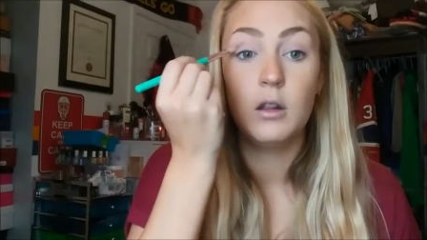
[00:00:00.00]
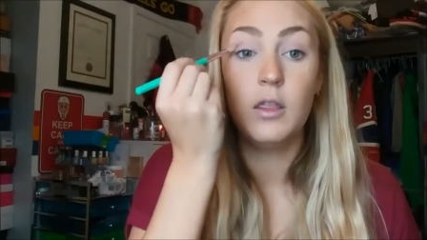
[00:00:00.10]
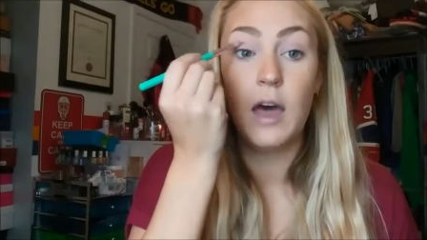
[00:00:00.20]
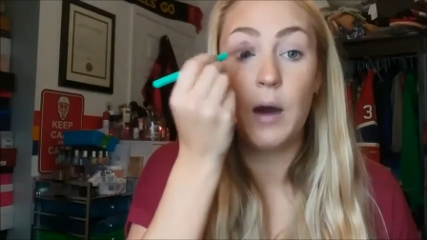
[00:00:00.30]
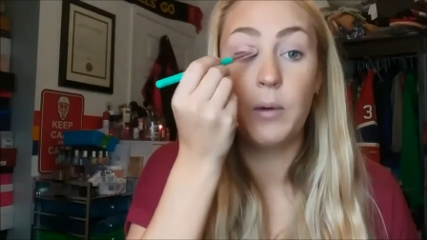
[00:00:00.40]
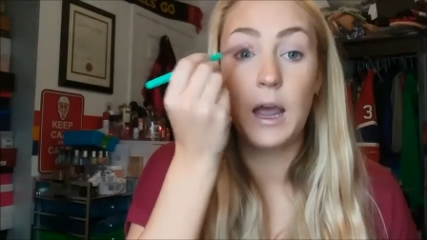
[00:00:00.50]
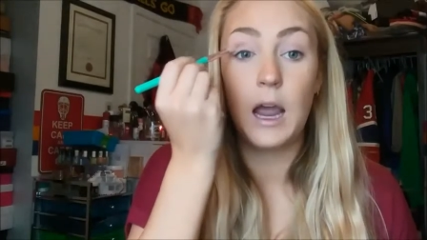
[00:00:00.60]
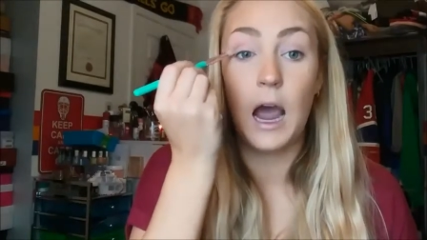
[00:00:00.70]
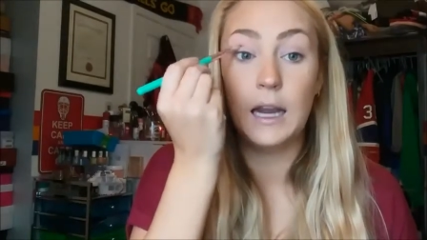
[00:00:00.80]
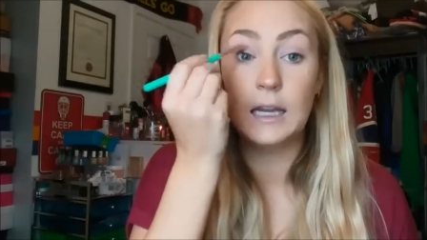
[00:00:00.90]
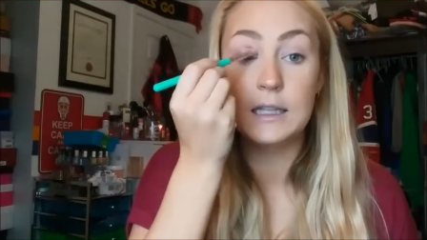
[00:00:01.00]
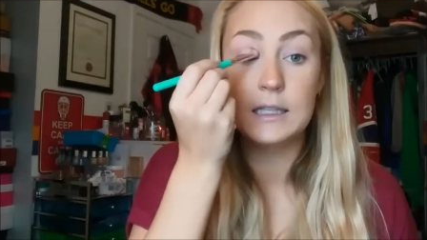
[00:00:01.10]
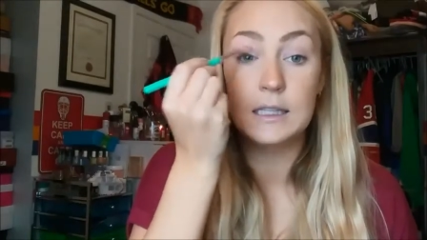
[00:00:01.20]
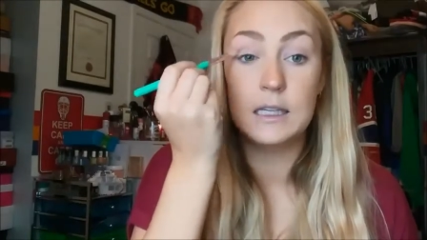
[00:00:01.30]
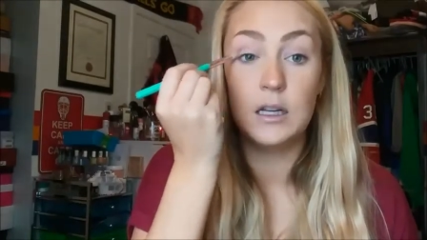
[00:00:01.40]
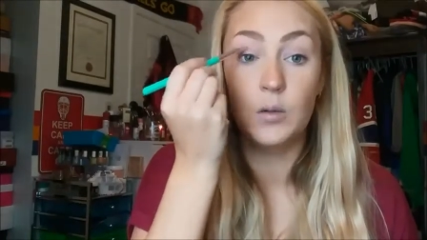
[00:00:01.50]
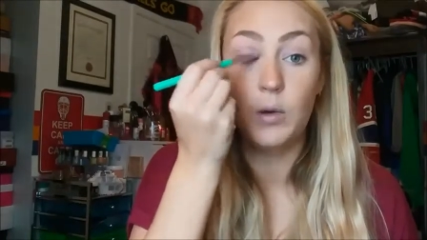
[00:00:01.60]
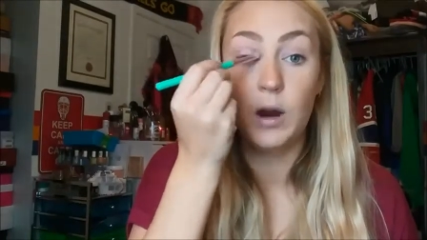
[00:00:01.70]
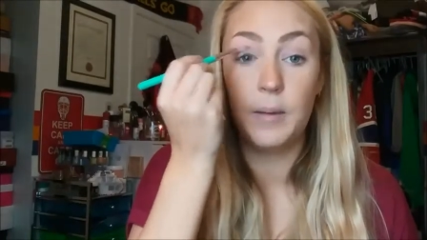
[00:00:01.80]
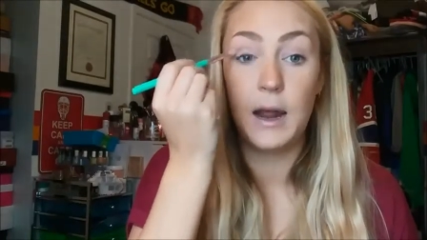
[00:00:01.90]
That way I can see
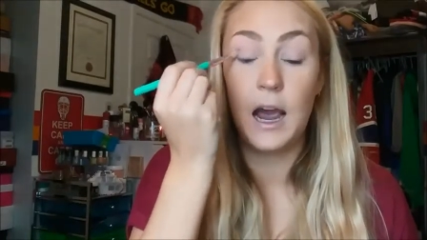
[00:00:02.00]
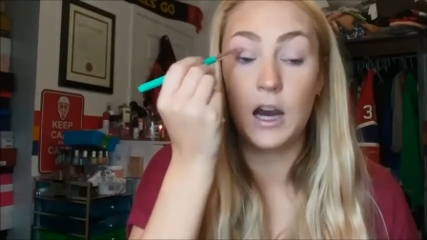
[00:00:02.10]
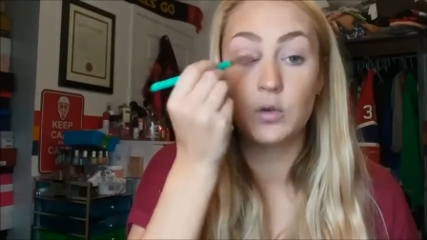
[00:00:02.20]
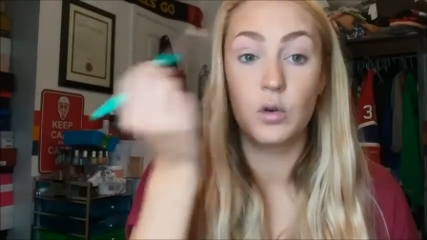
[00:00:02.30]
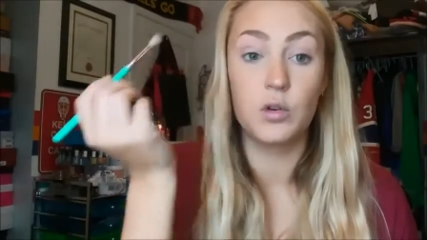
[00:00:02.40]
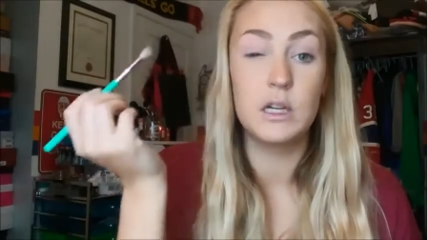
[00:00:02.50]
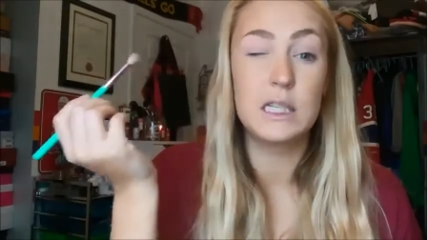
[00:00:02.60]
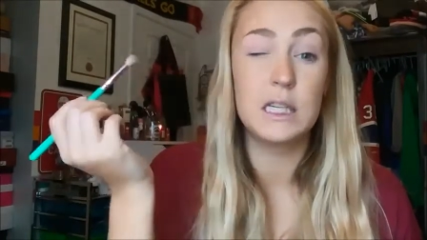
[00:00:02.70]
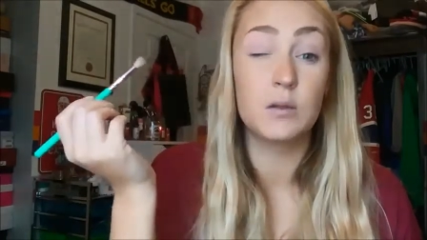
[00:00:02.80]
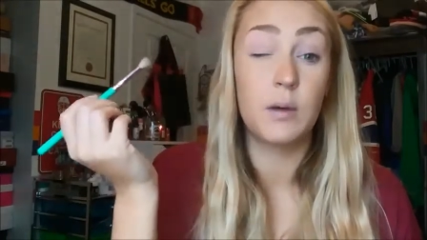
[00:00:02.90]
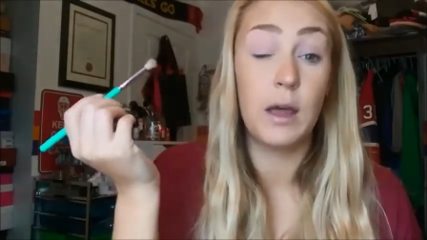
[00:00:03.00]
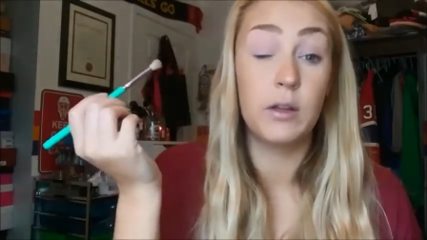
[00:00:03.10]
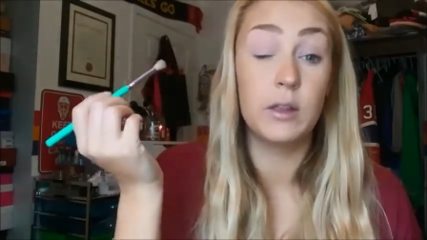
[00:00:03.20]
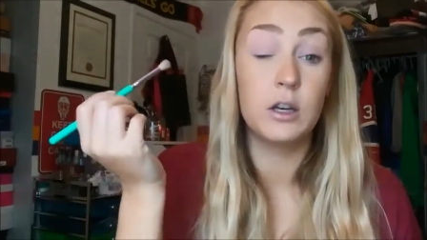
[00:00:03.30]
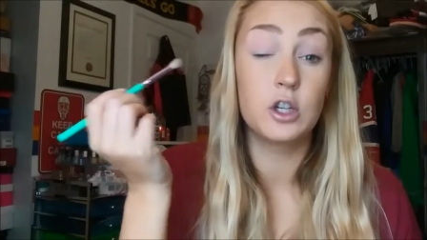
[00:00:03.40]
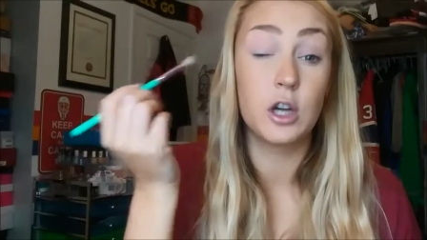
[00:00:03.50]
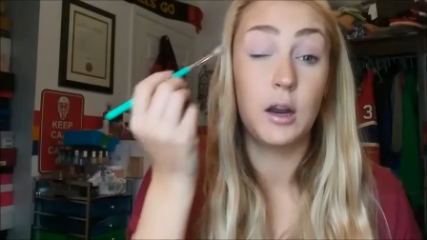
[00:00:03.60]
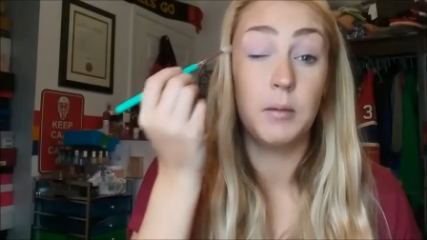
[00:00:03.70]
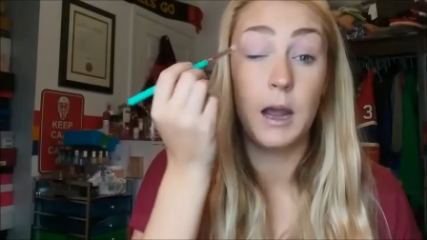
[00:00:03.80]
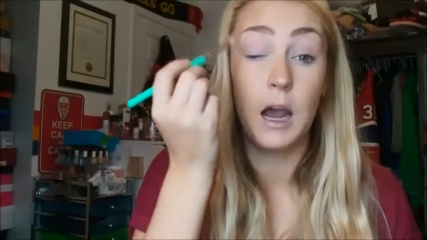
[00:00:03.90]
where my actual crease is rather than
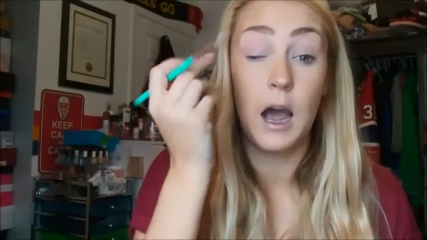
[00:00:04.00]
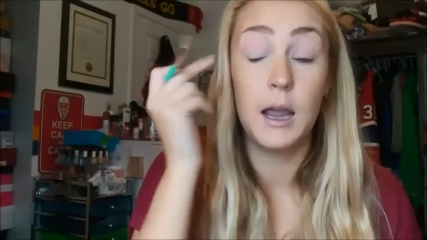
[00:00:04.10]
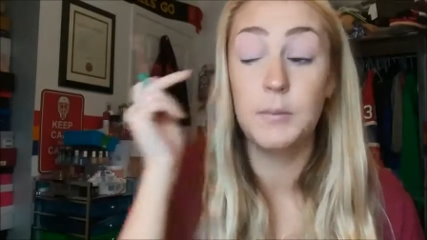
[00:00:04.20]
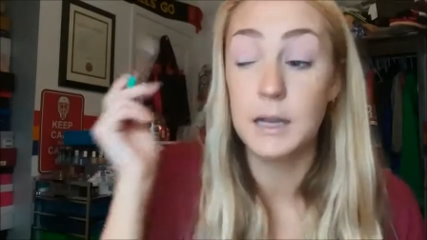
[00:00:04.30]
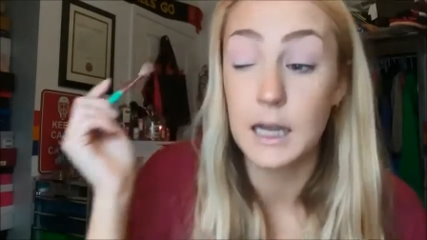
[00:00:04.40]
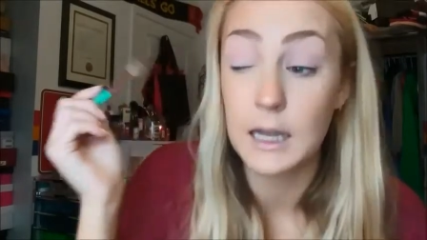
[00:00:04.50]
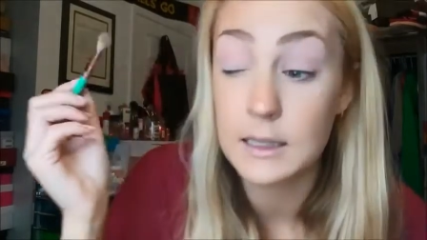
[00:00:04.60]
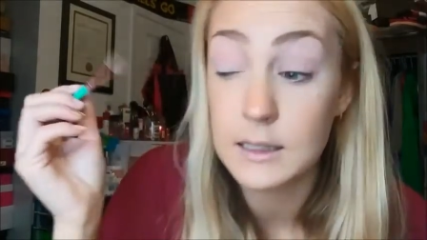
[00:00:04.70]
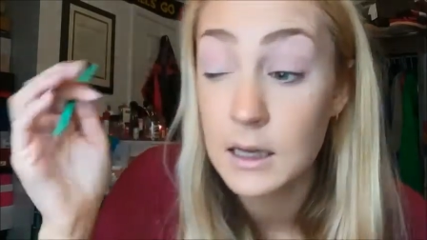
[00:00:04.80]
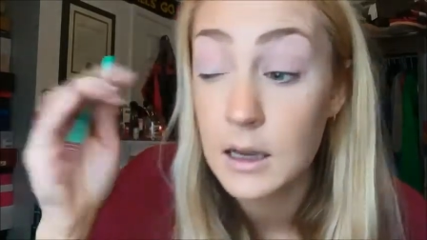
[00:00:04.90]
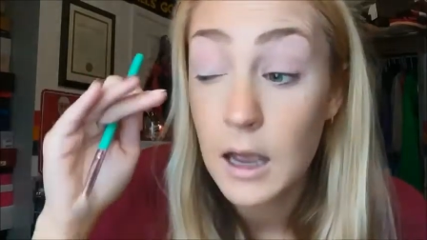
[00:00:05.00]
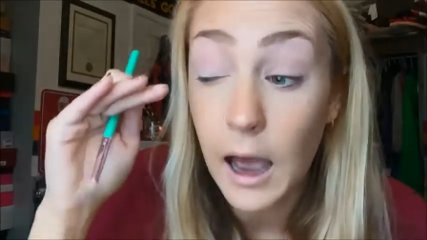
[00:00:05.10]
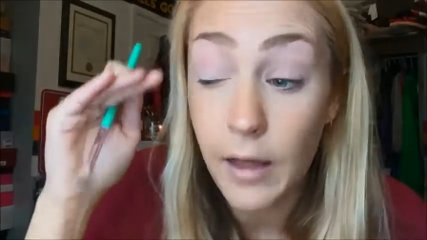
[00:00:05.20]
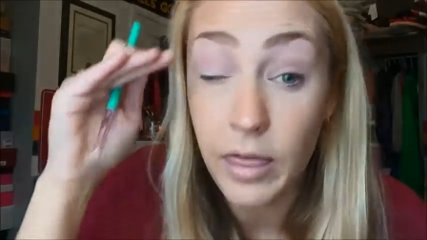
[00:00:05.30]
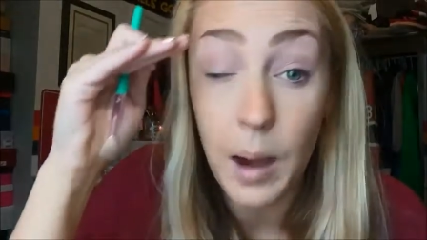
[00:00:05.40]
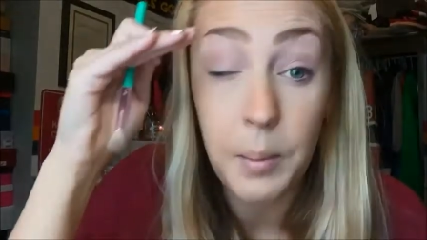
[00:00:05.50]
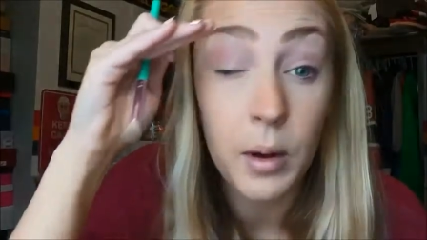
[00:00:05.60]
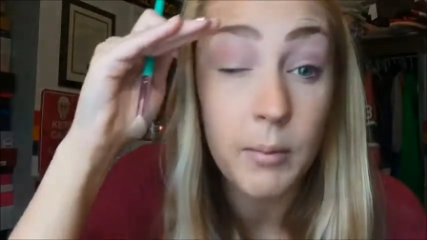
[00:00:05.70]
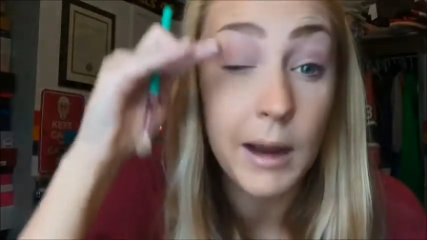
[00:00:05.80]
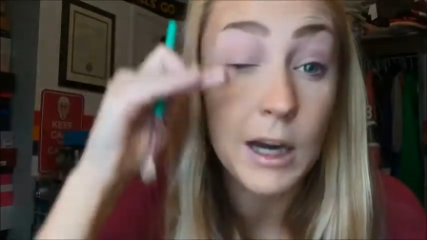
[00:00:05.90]
shutting my eye because at that
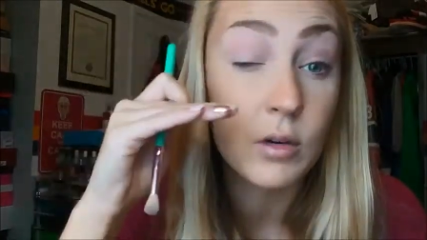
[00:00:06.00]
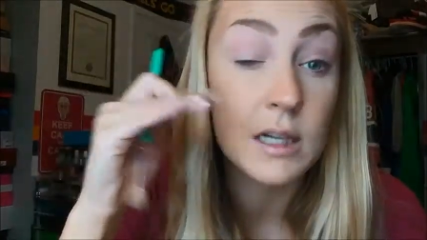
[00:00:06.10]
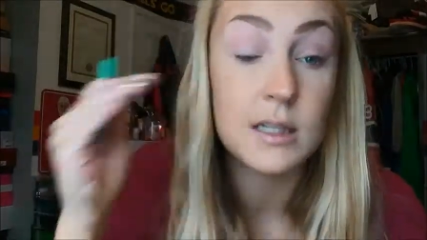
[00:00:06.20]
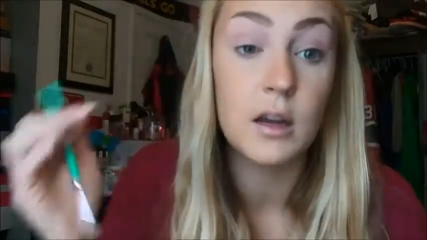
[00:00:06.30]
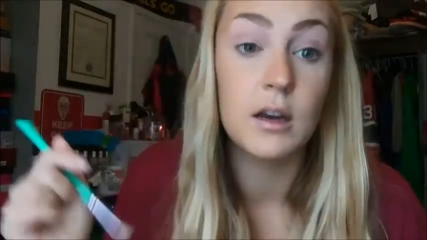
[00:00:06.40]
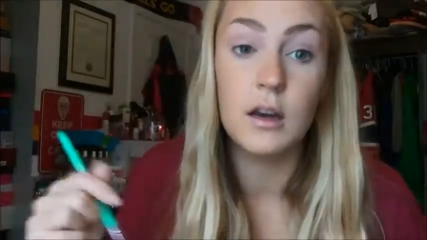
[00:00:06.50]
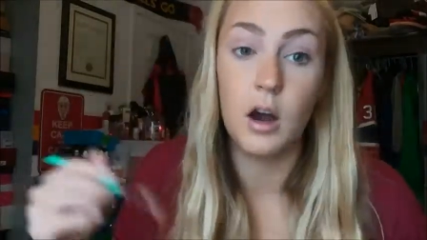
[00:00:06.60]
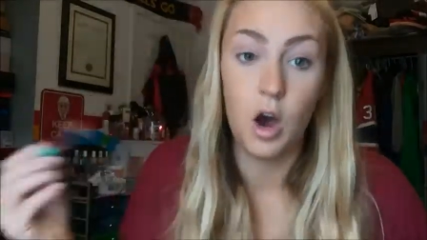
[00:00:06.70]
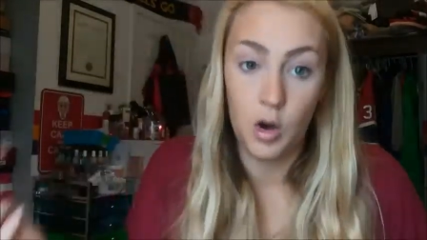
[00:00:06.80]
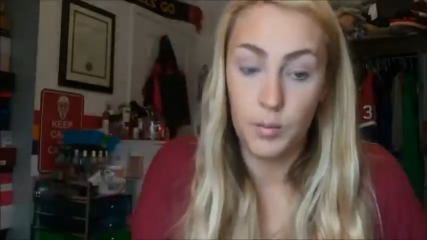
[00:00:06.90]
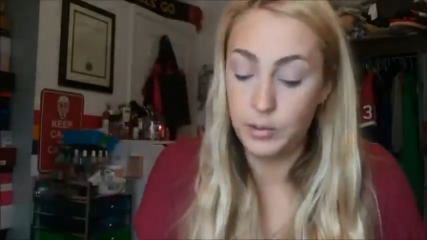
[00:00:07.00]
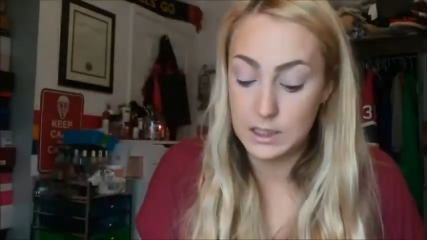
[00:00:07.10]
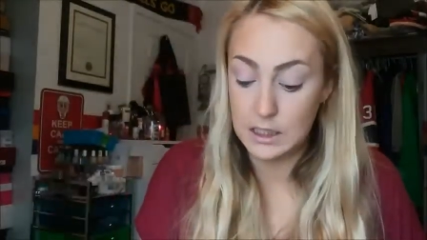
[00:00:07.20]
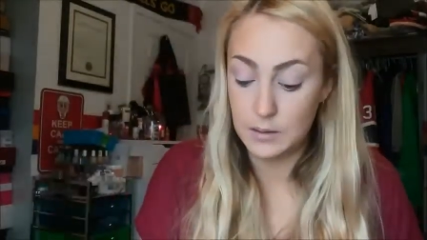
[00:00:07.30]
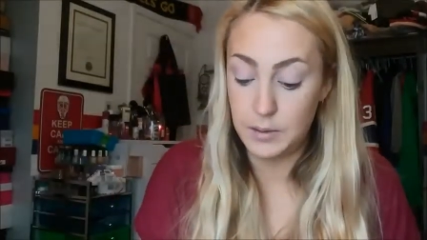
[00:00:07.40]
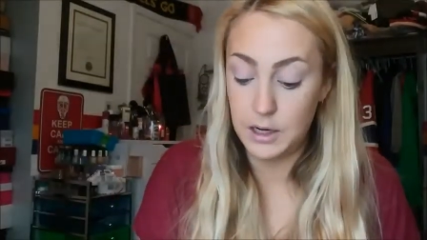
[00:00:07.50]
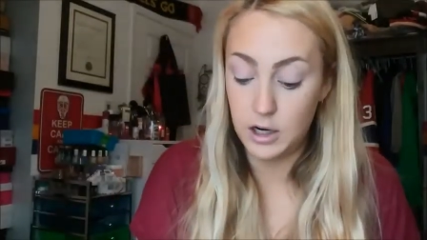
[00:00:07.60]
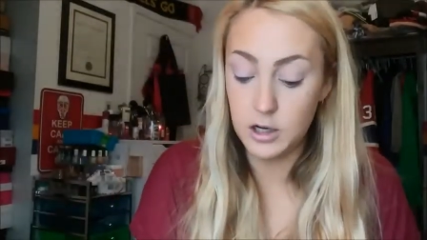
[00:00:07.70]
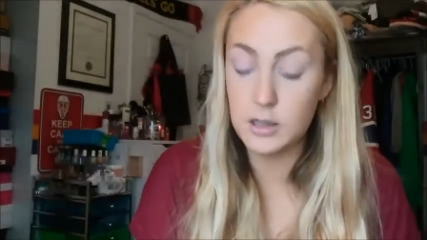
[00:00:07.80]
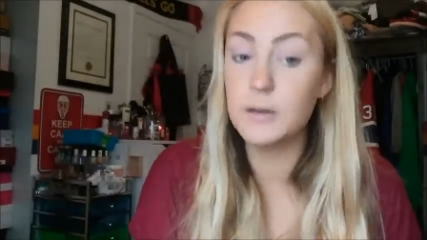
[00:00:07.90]
point my crease almost
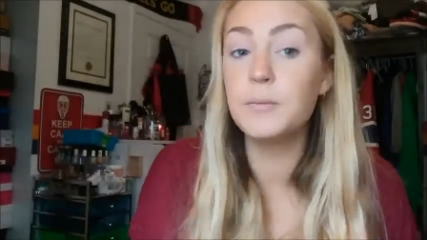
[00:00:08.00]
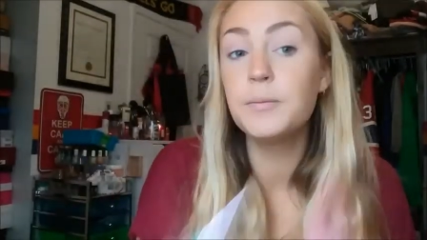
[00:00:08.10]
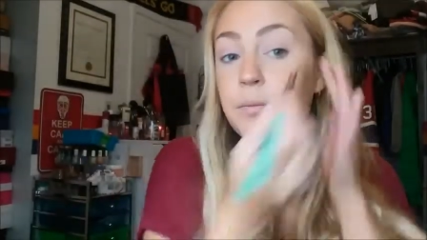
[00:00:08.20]
disappears.